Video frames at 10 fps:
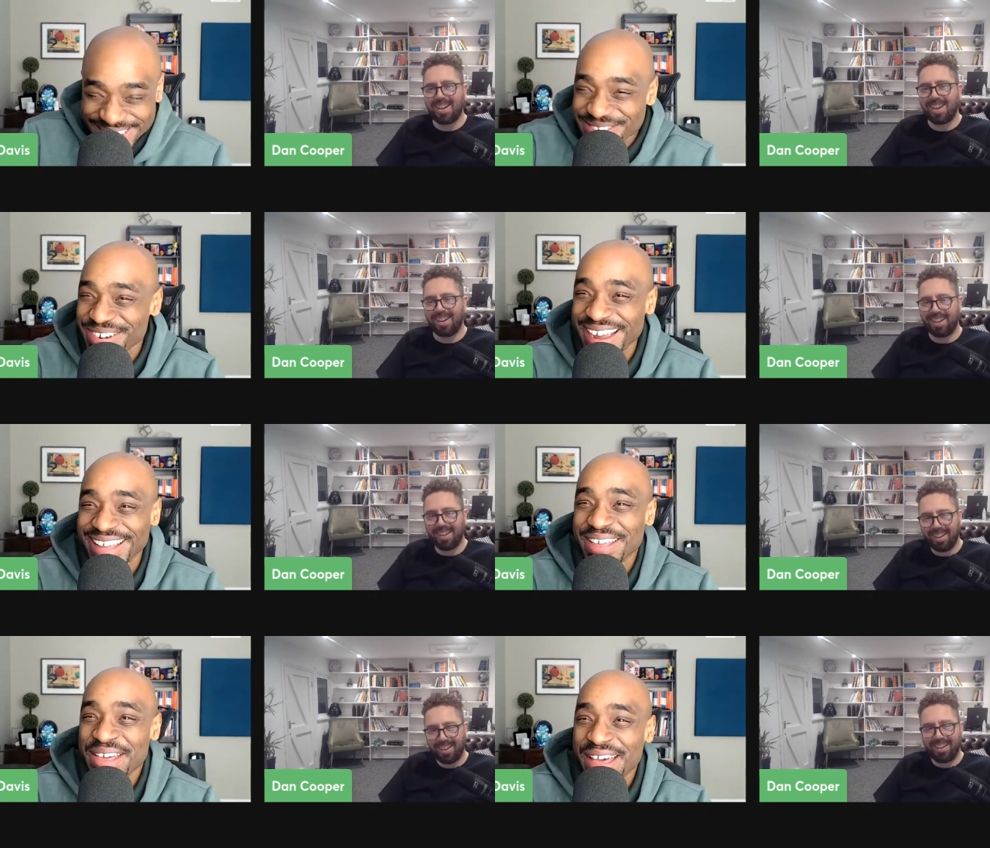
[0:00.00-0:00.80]
Speaker 1: right.
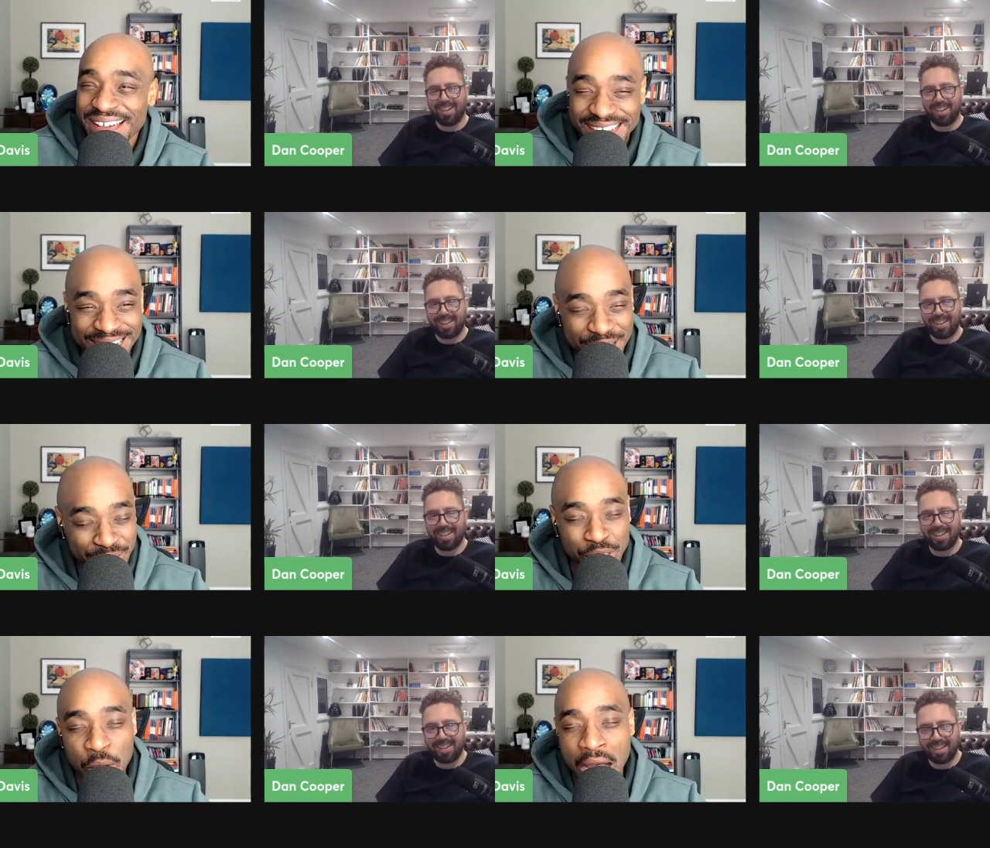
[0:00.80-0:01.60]
Um,
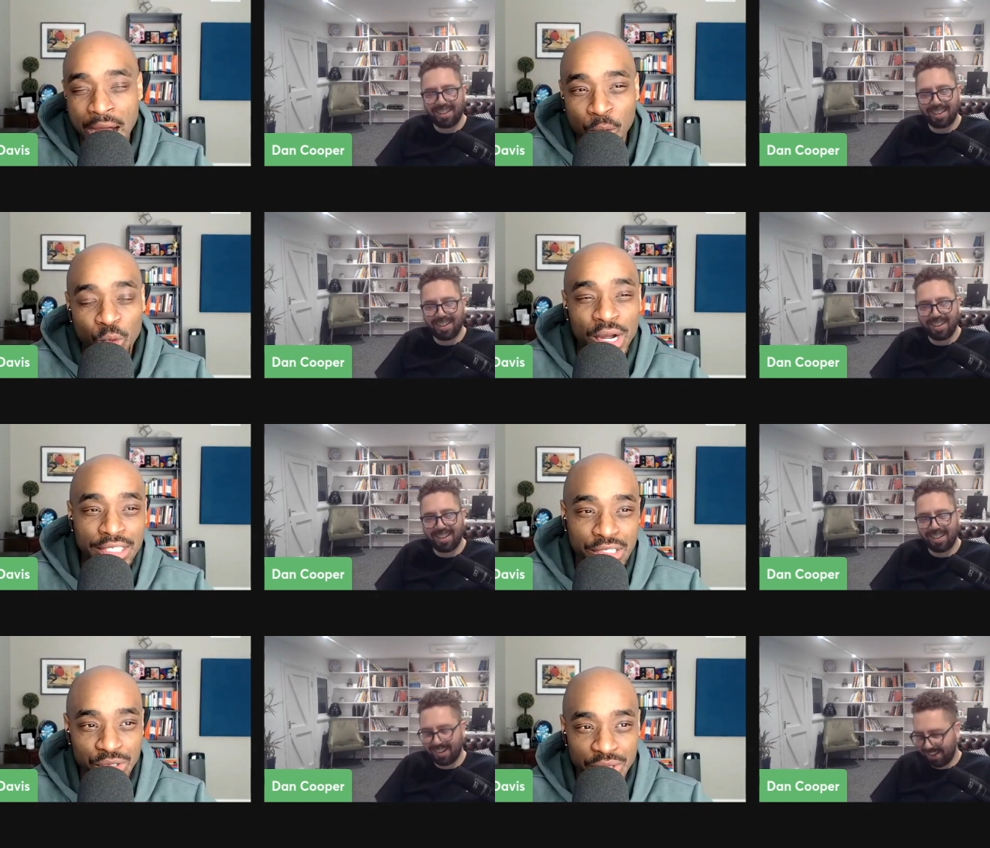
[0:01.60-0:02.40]
so I want
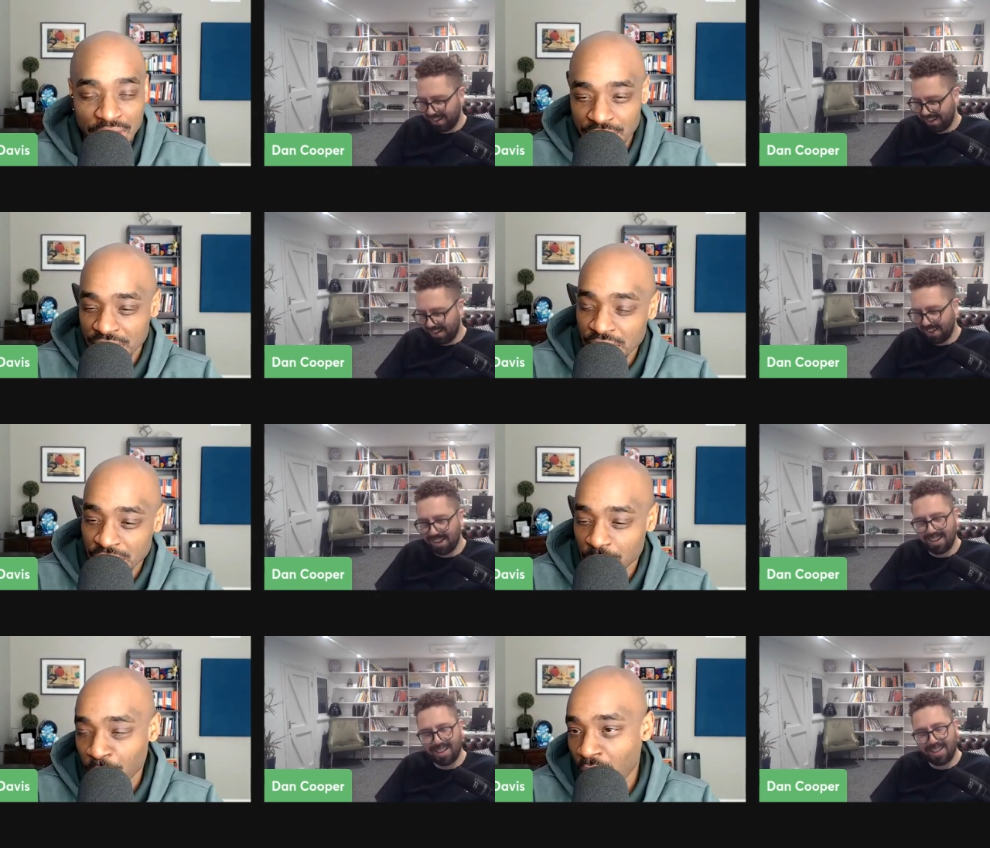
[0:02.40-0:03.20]
to, there's there's a
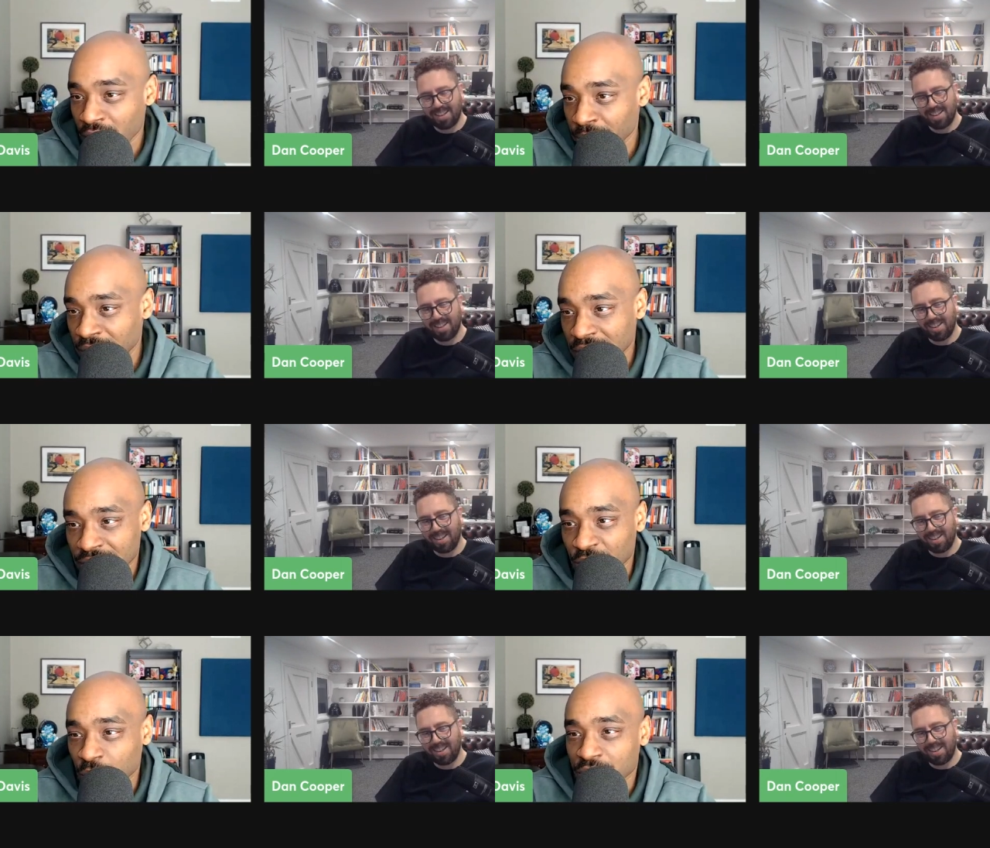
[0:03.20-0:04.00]
part of me that just
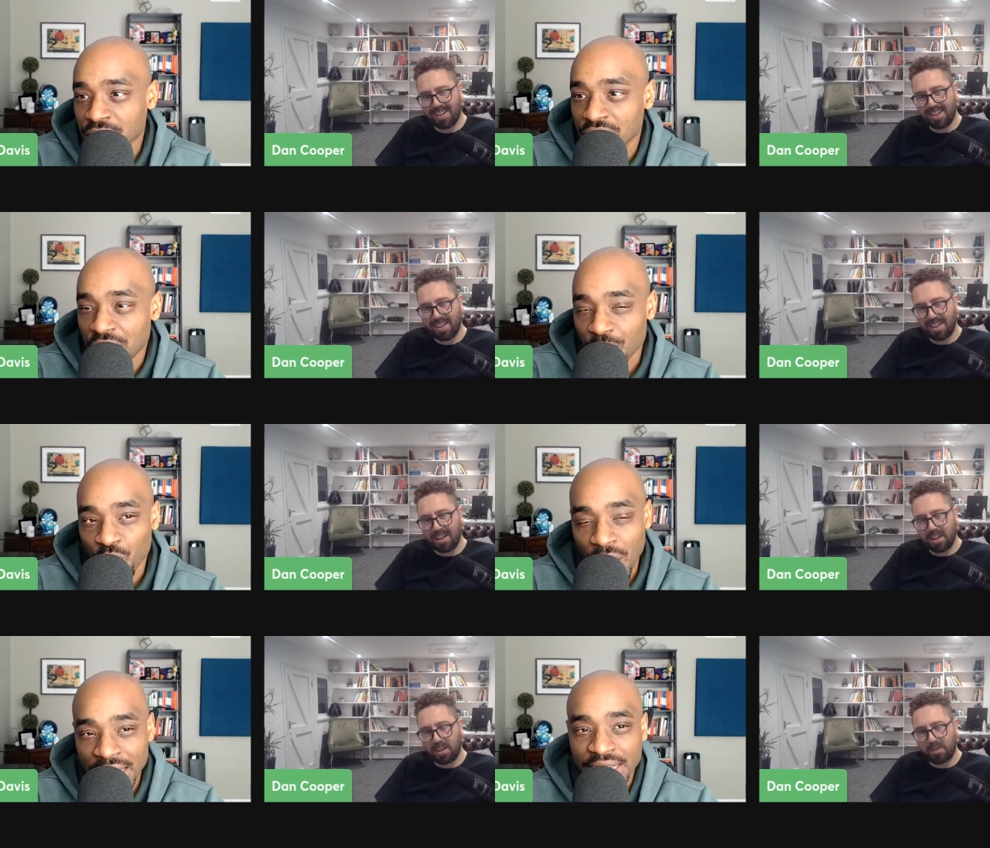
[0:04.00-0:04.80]
wants to jump
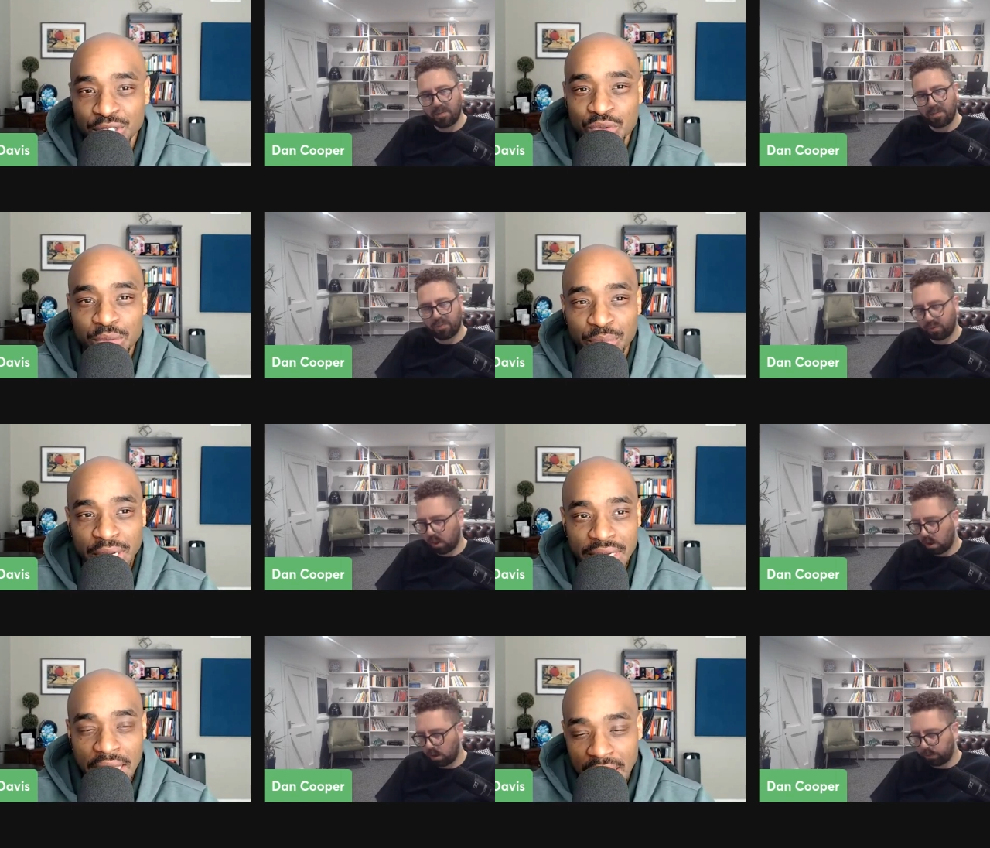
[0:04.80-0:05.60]
right into it, but
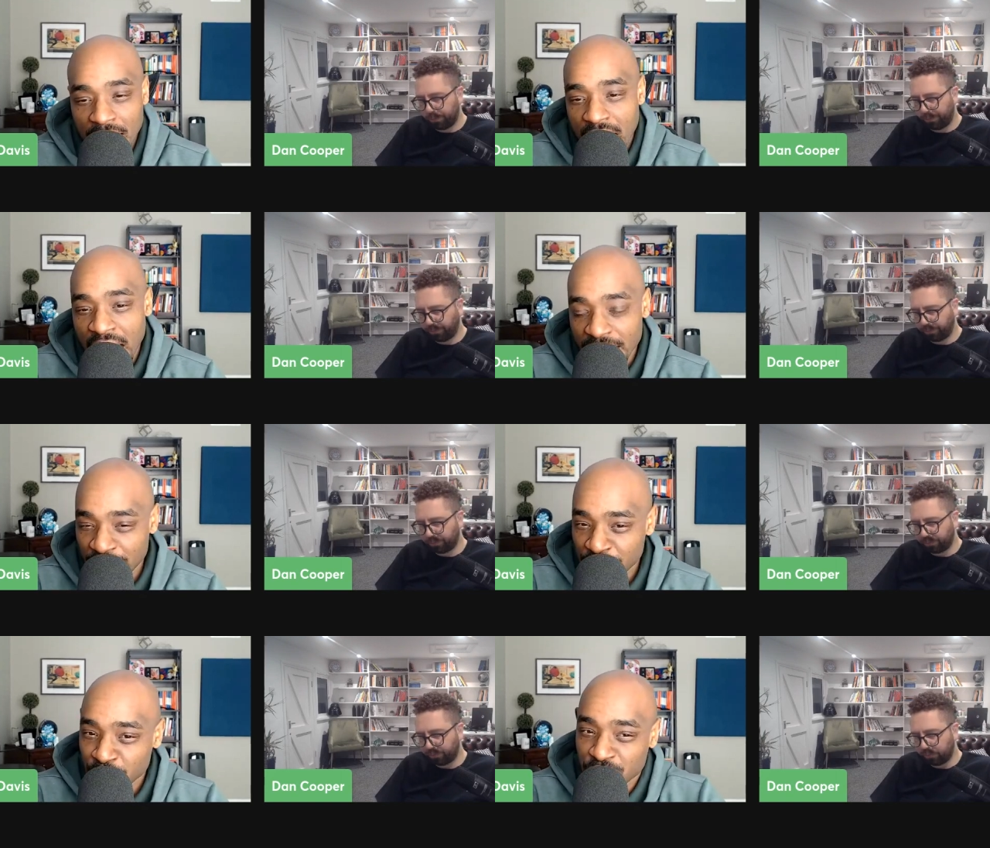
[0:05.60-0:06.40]
I
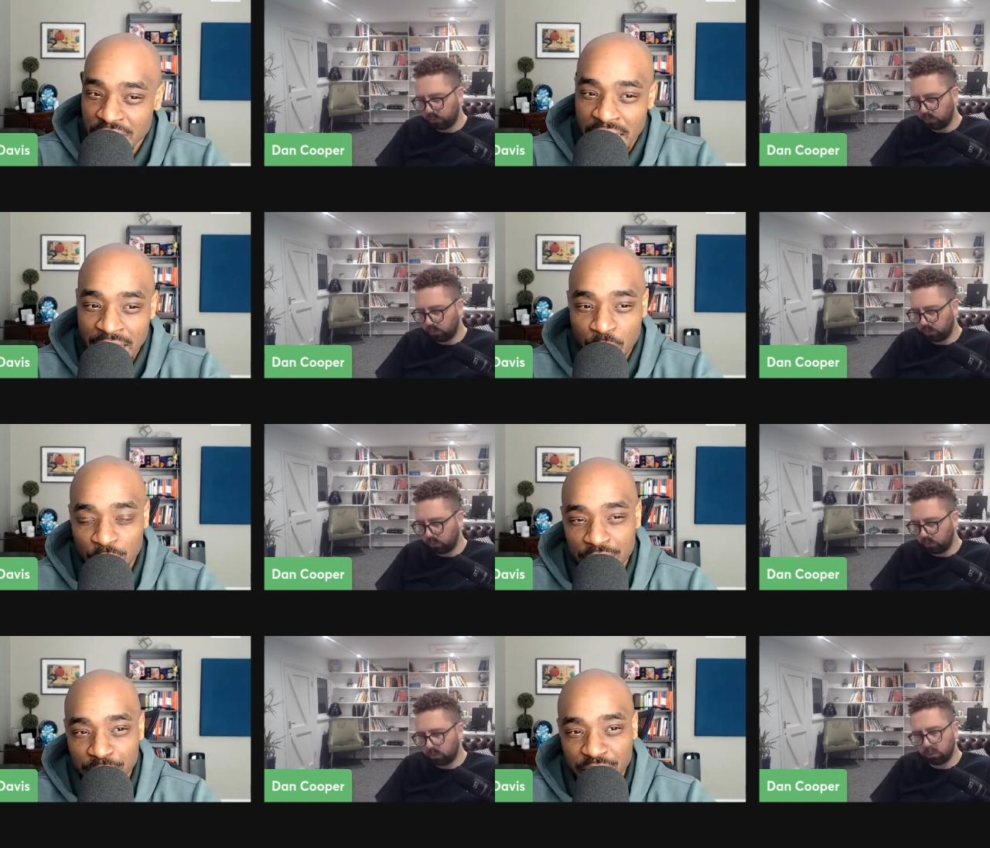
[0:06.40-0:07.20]
understand I want to
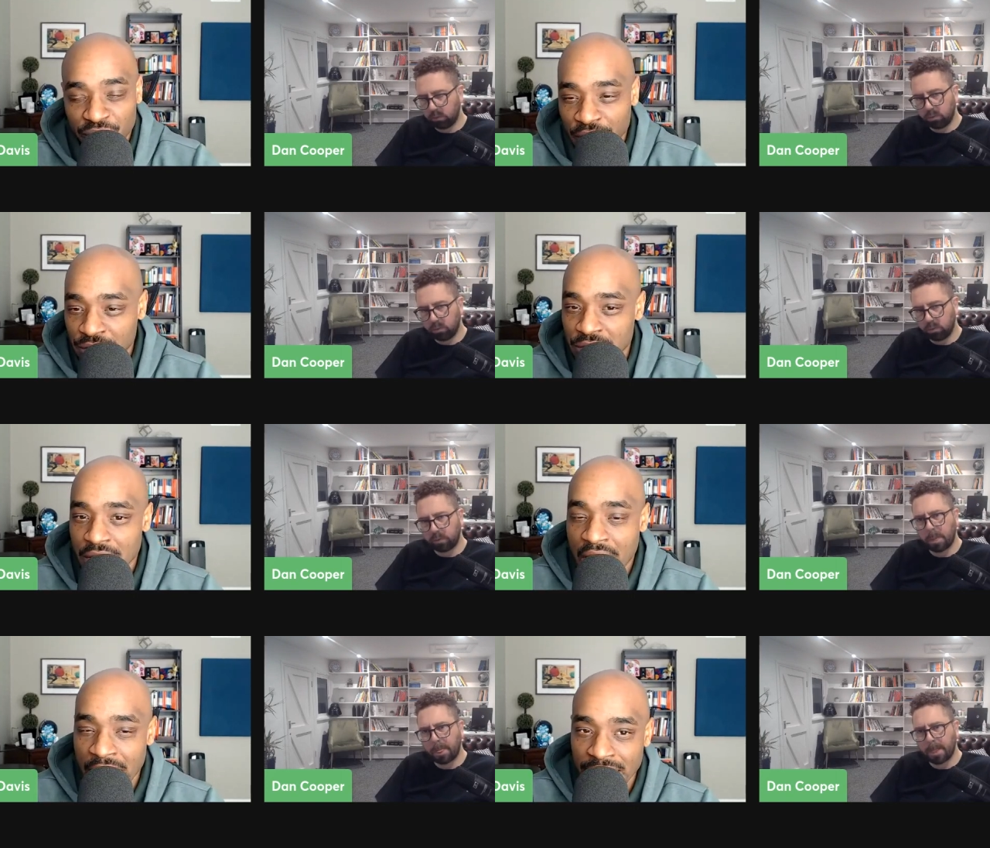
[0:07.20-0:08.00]
be fair to the
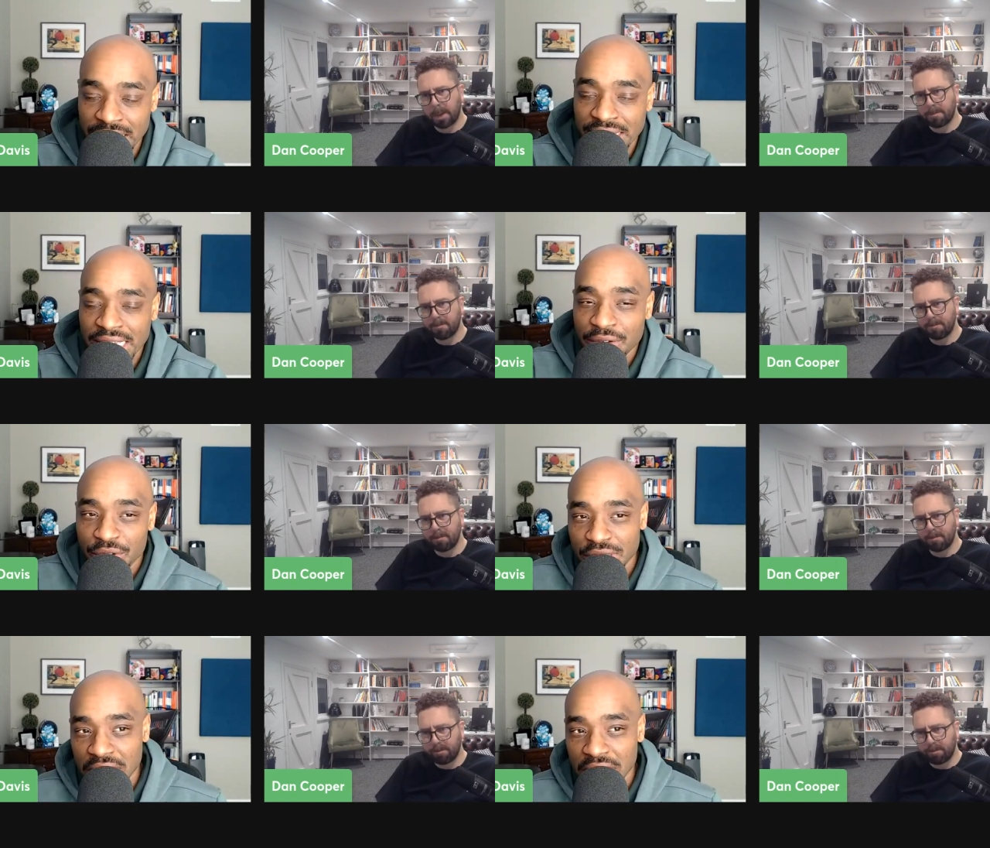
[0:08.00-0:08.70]
audience. Give us